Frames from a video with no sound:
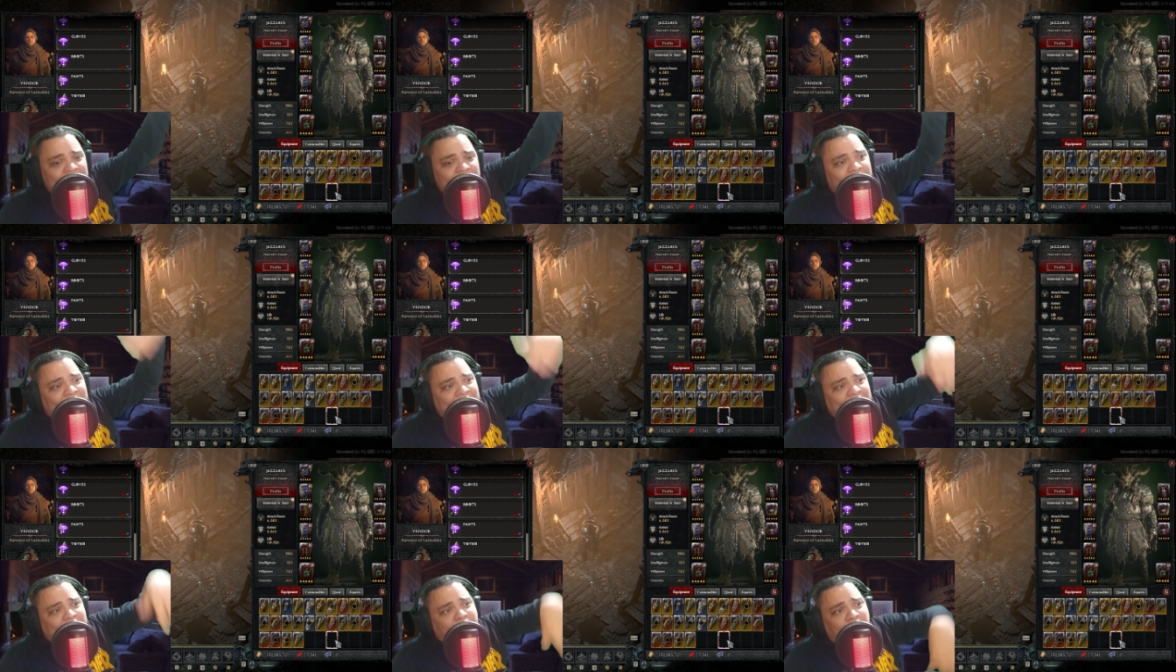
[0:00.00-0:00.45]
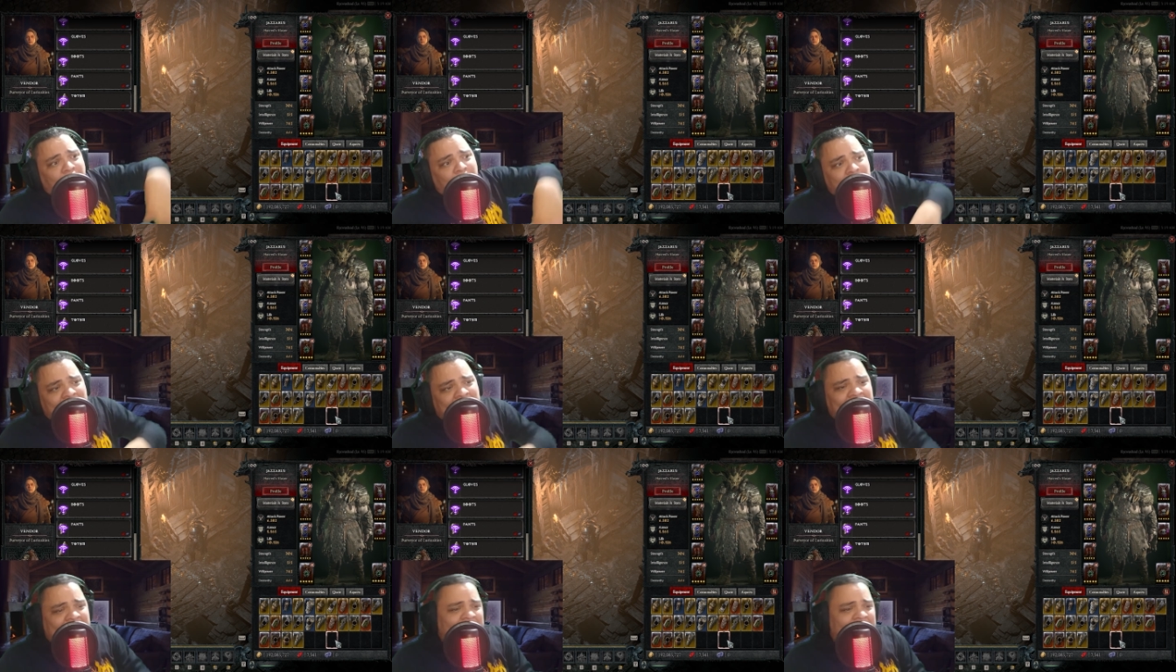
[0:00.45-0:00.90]
Thanks for
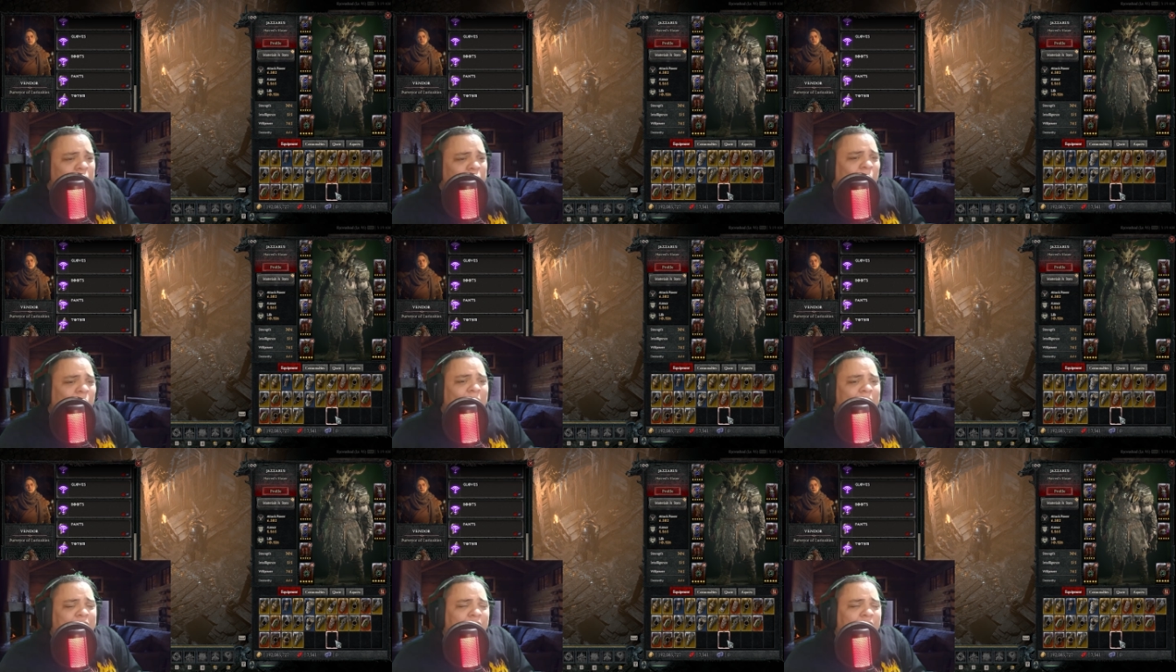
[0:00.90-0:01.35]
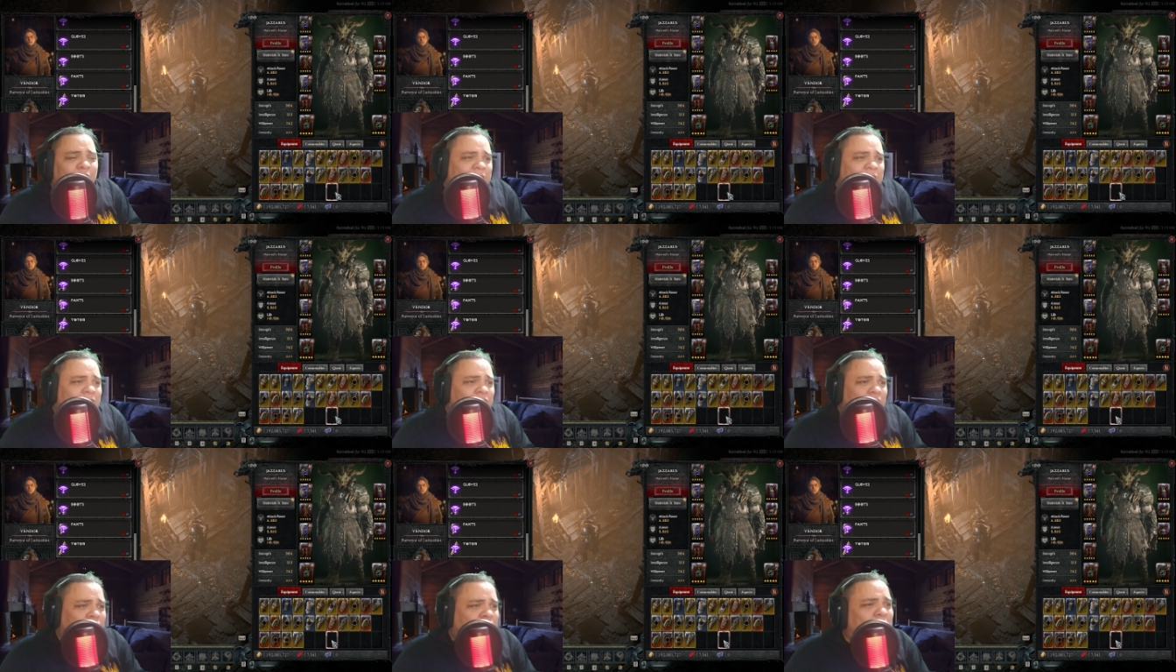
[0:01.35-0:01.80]
being here. You are
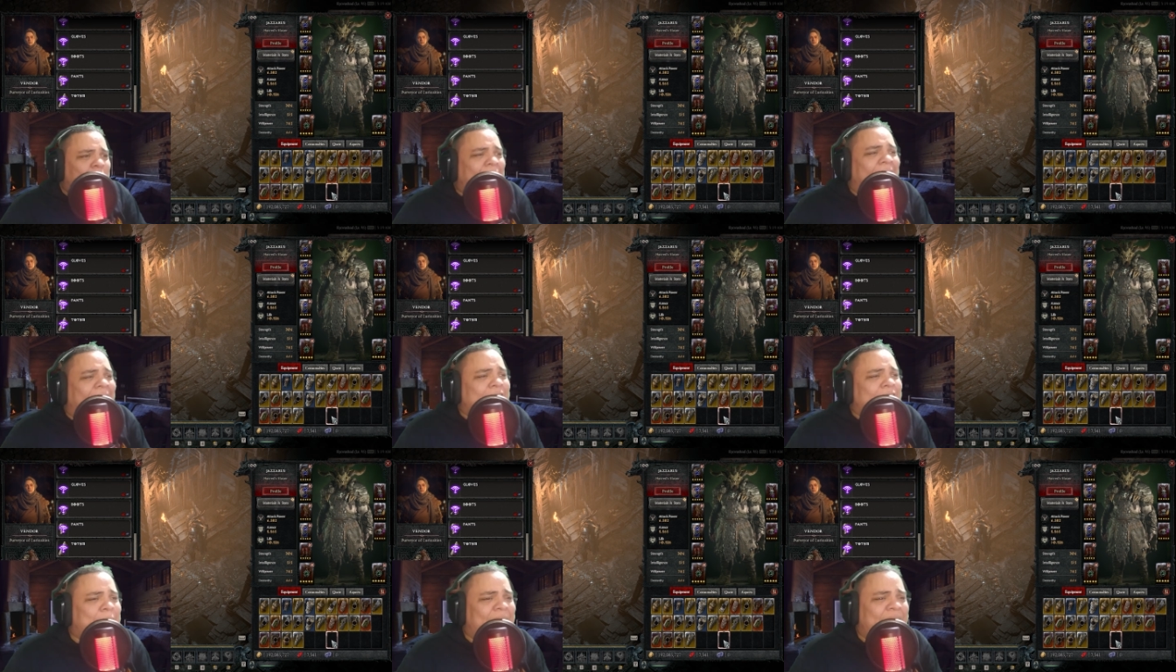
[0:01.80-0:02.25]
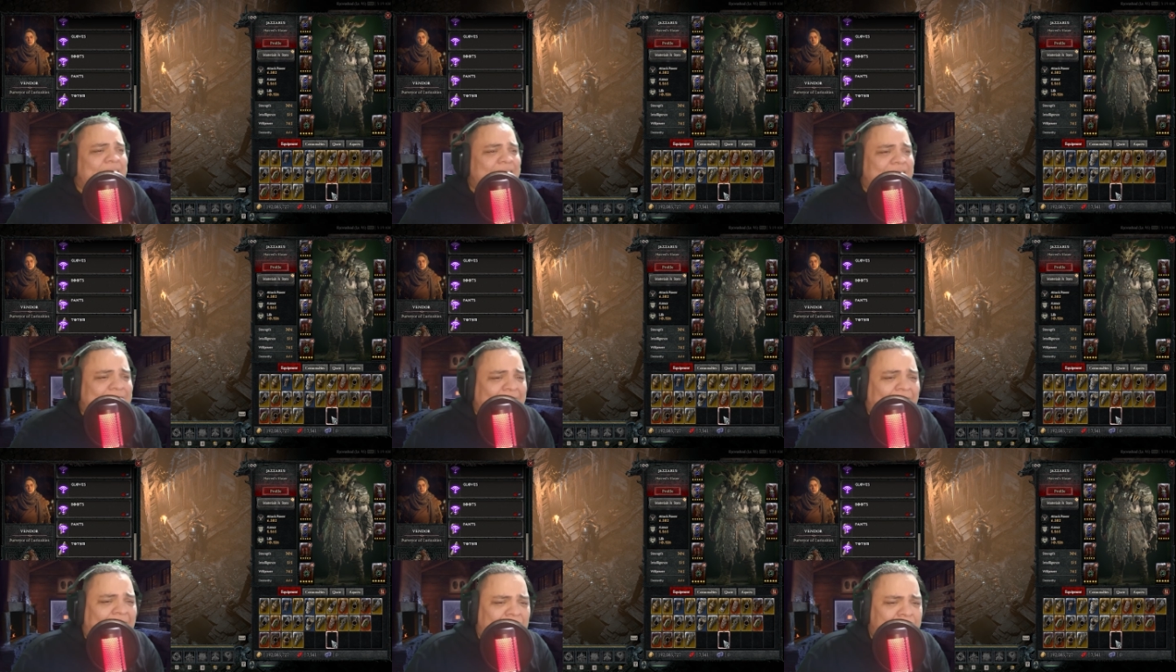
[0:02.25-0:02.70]
fucking awesome. God bless ya.